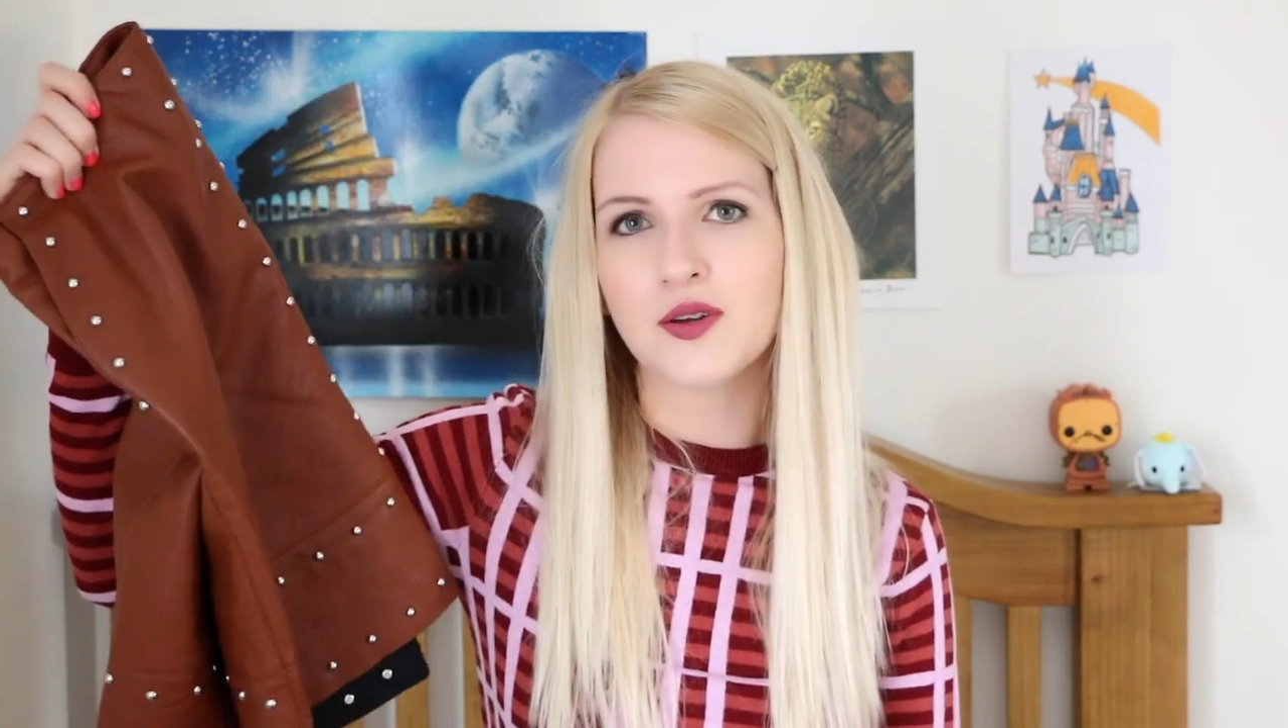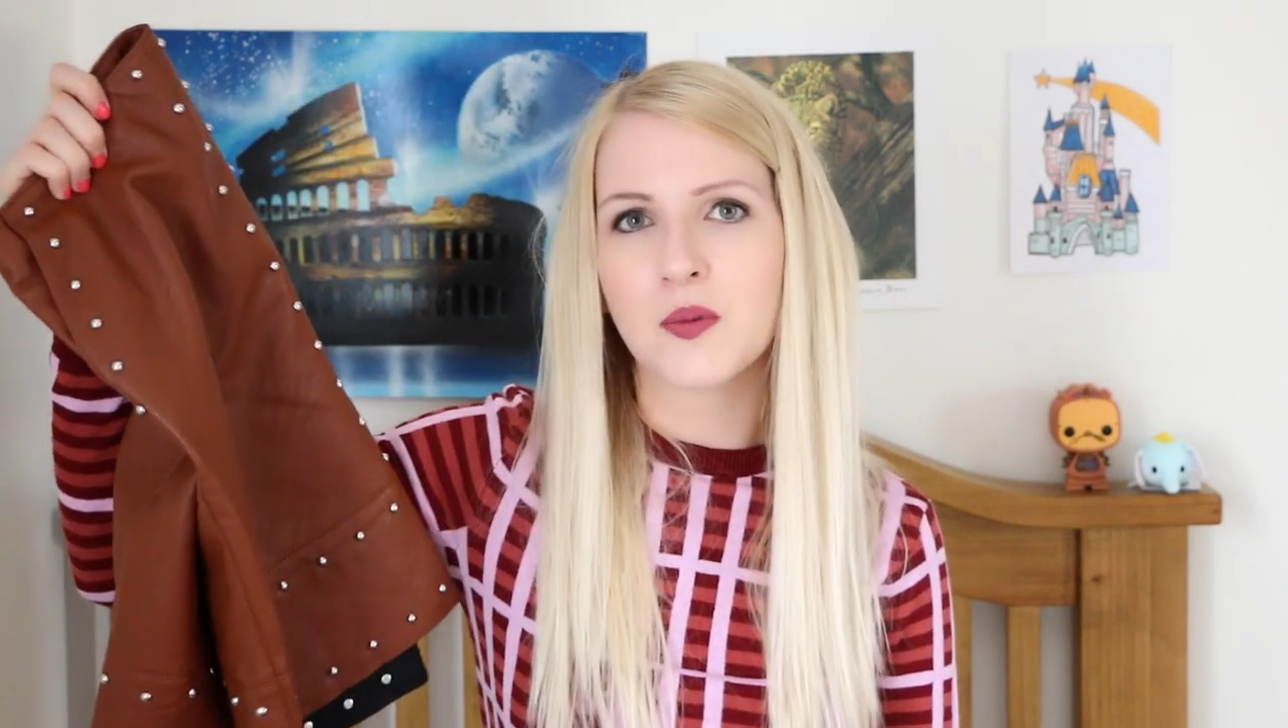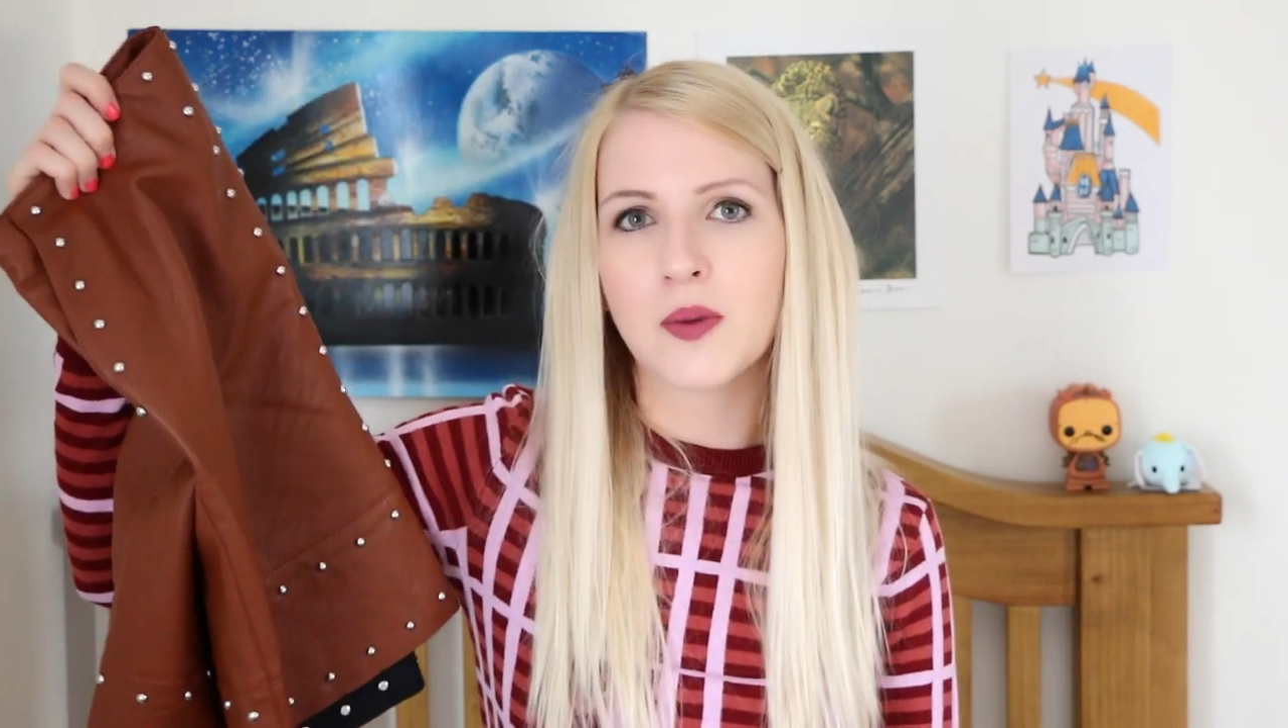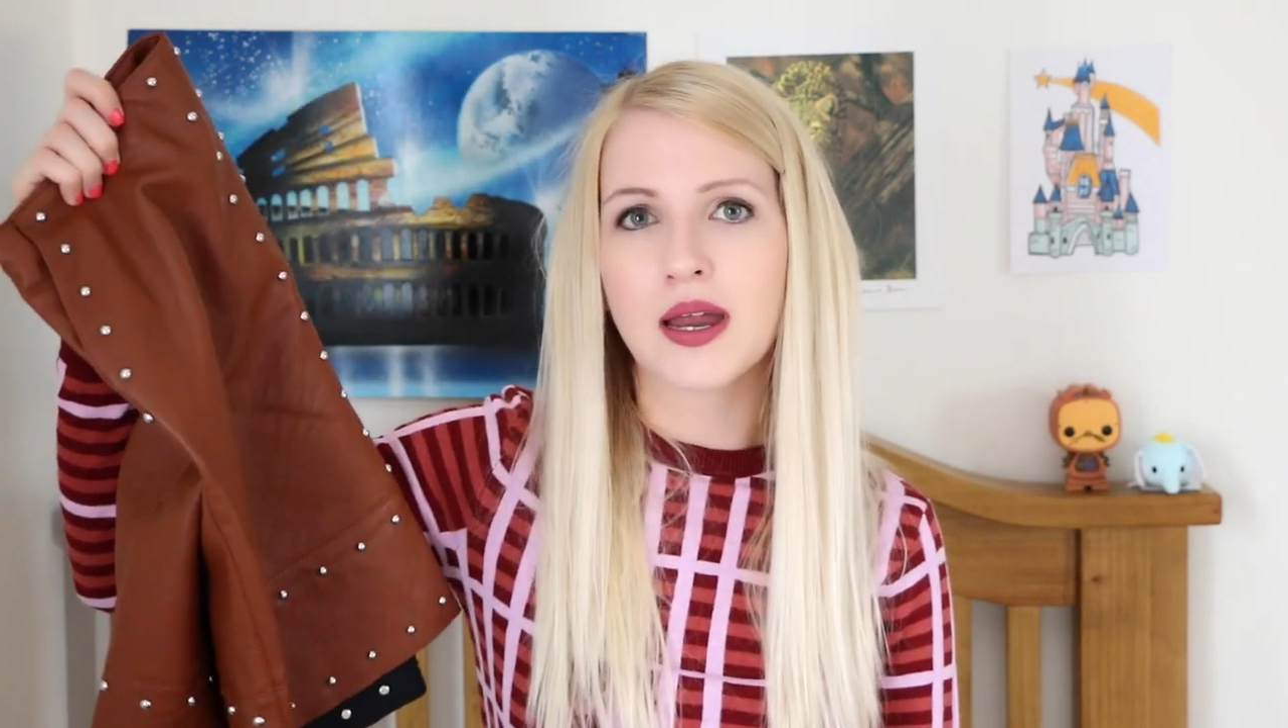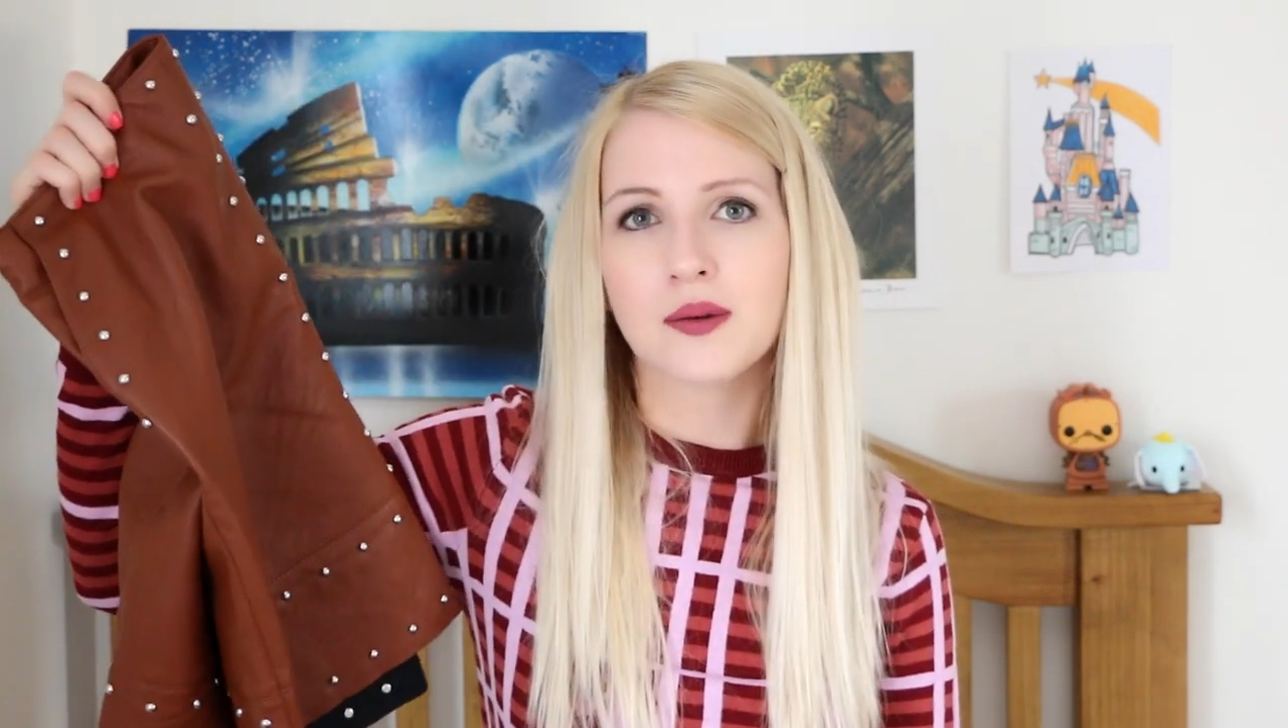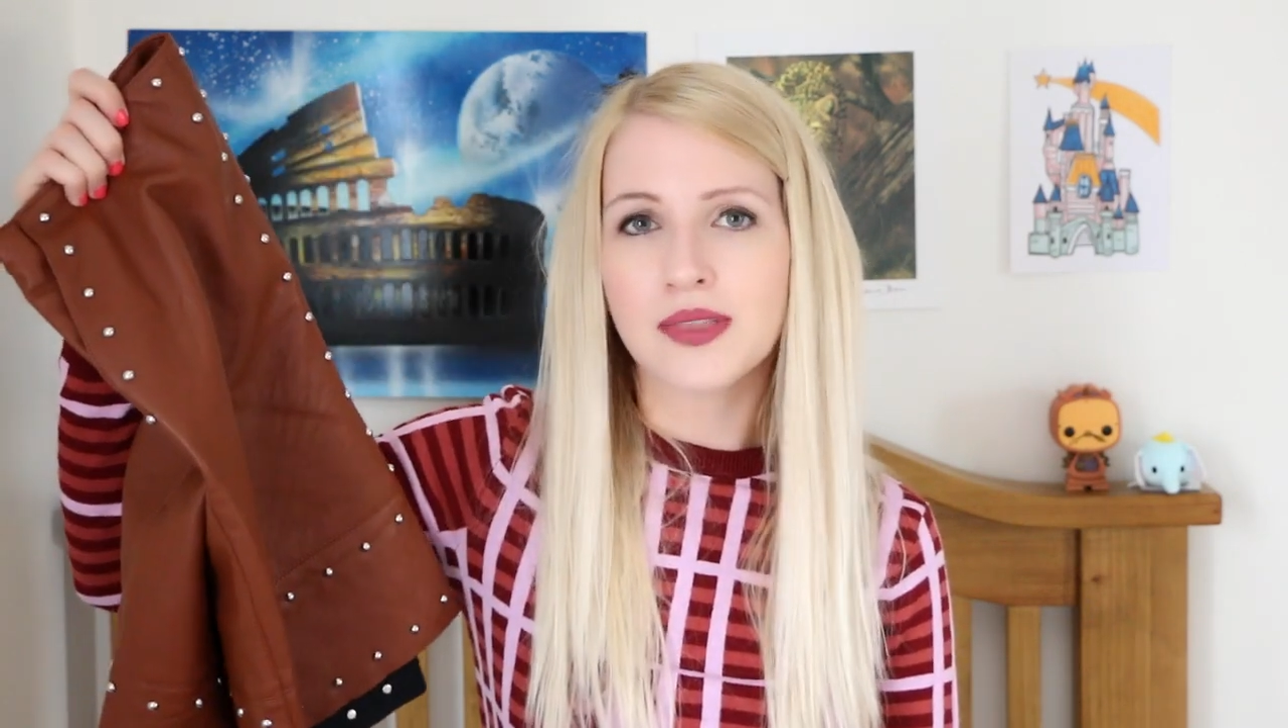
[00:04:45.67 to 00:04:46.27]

can wear it